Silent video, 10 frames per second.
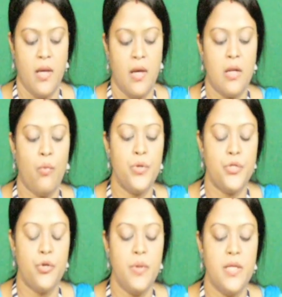Now which
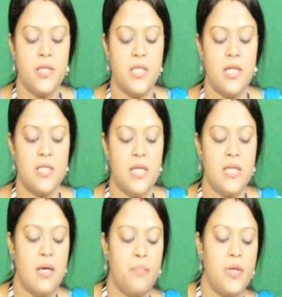will be initial state?
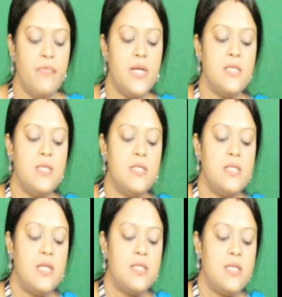The previous
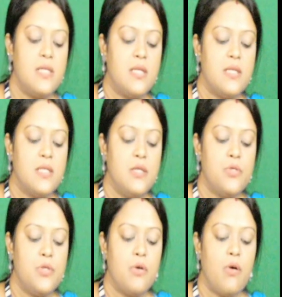initial state, that is
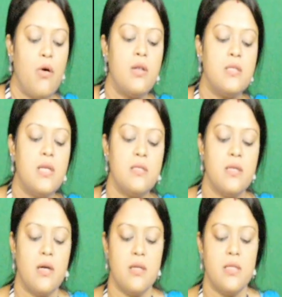Q0, all the
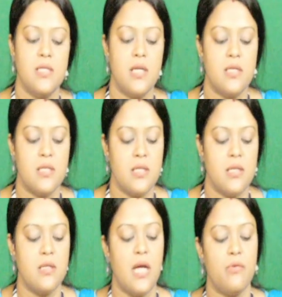initial,
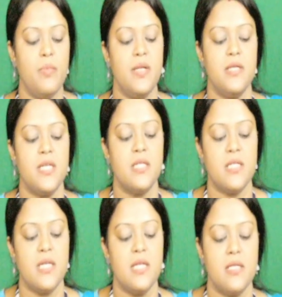that will be initial
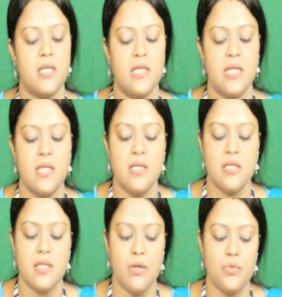state that is containing
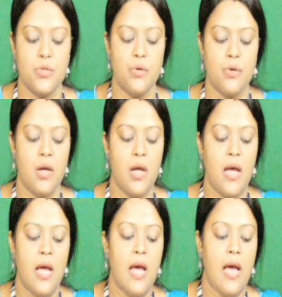this Q0,
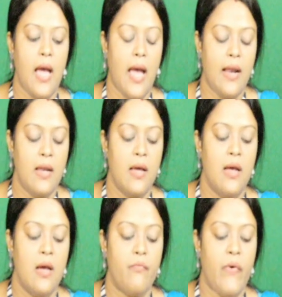and
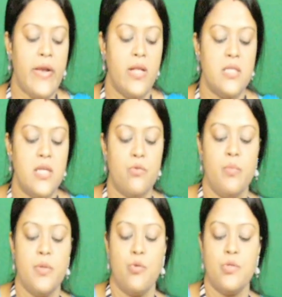final state will
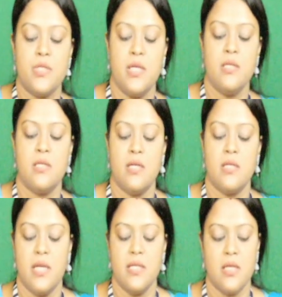be those
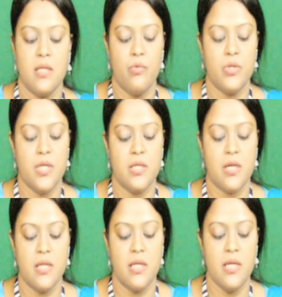states which is
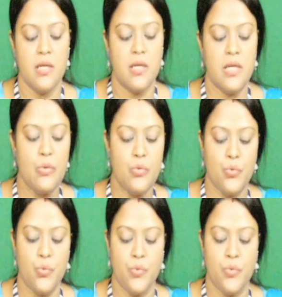containing Q2.